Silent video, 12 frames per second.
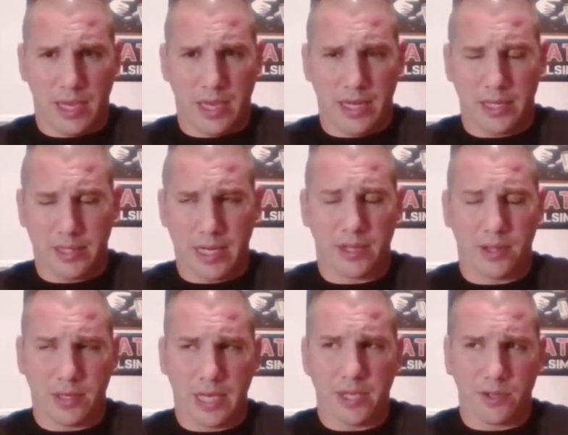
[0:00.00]
And at the end of
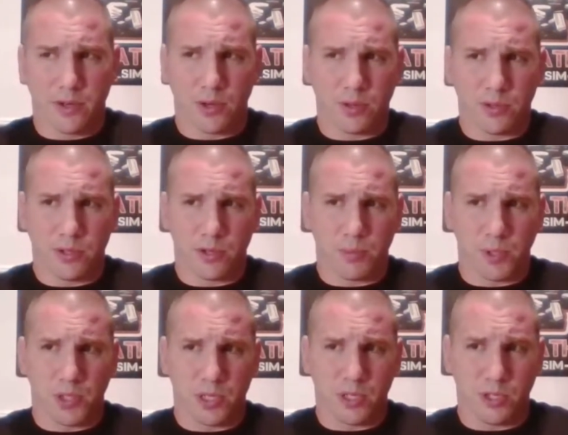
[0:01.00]
the day, your
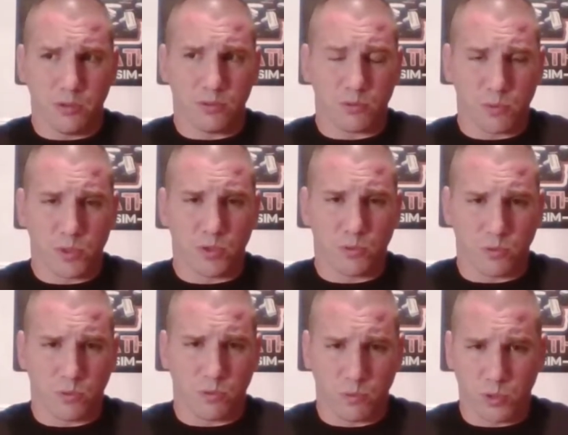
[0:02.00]
ability to use
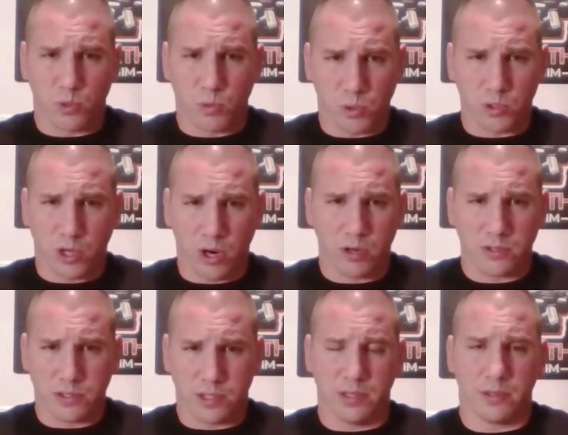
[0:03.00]
real world hard
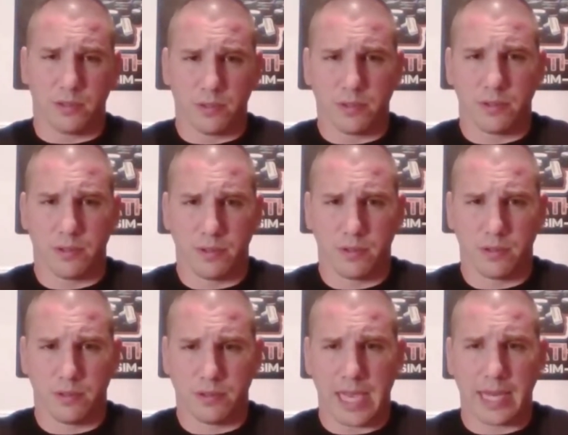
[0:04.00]
skills,
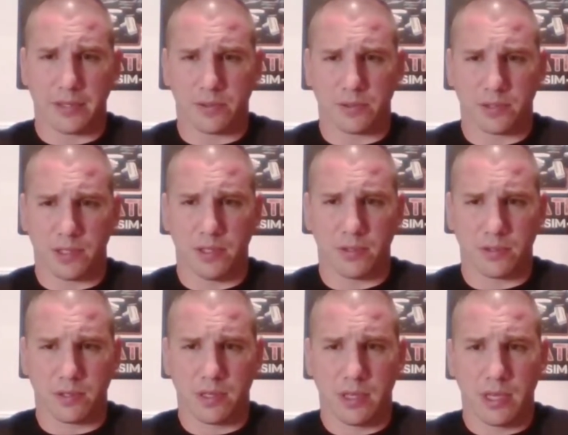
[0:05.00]
tactical
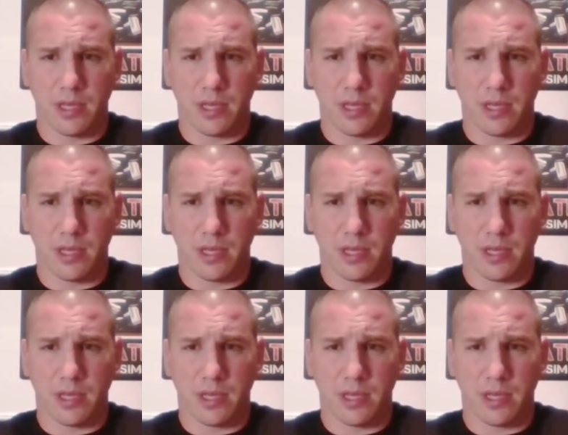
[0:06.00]
skills,